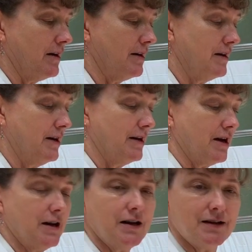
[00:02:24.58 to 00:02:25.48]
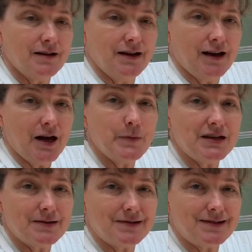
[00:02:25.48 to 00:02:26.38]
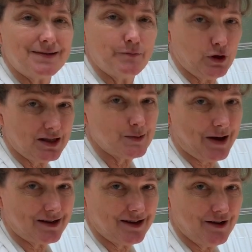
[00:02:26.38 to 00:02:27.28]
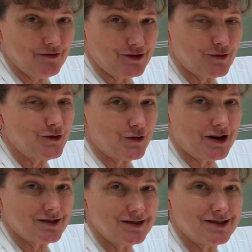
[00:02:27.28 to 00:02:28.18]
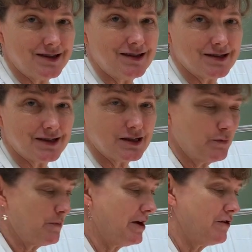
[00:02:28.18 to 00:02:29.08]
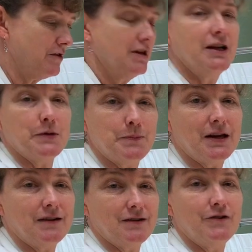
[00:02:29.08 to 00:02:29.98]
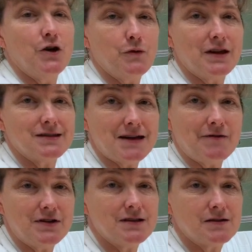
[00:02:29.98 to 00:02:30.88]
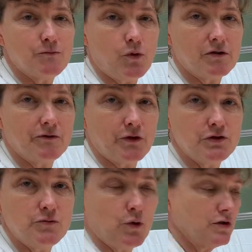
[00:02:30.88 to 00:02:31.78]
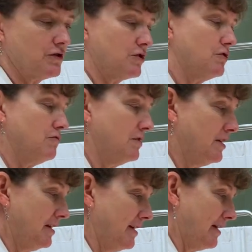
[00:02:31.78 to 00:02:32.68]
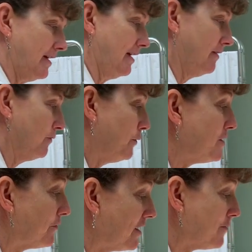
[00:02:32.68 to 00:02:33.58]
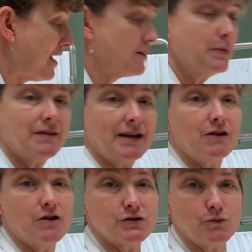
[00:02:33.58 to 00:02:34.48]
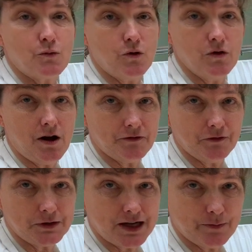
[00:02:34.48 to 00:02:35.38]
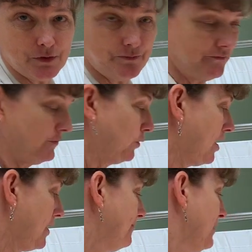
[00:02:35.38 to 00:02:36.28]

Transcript: I'm gonna put this back down so that you guys can see the assessment better, but know that safety is important for newborns too, and we don't think about it, but they can also roll off of a table, okay?